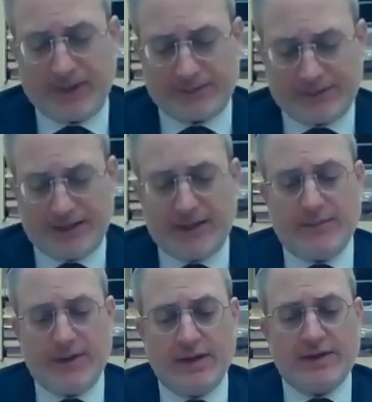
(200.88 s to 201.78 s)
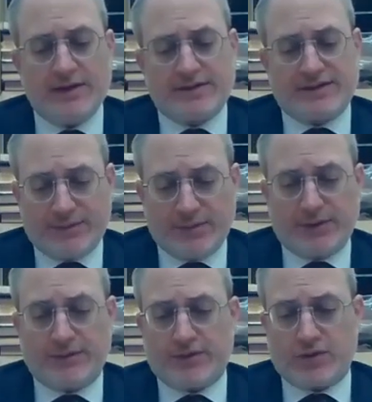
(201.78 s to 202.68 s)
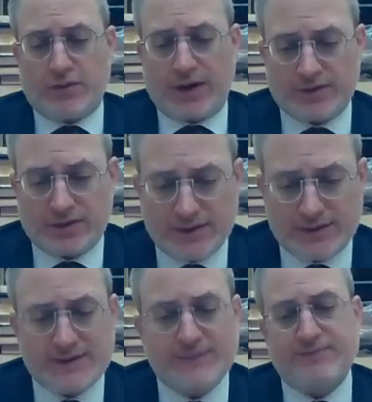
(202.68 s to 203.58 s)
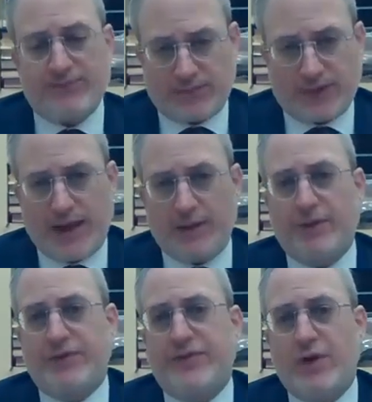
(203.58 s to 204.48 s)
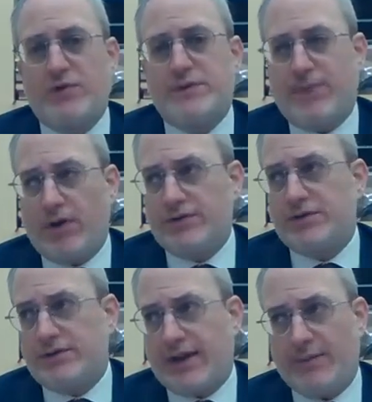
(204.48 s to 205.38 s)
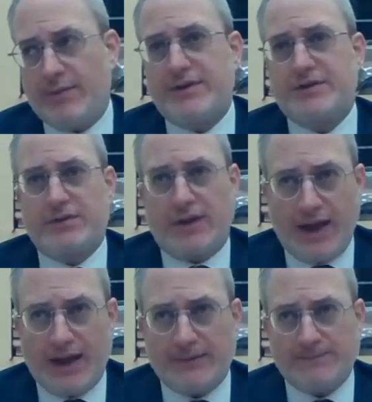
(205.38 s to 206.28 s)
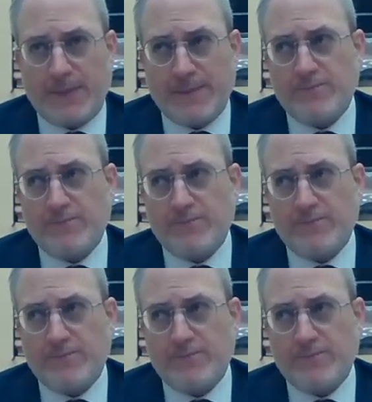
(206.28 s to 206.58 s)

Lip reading: badim, similar instructions. And with those poles, you'll carry the shulchan.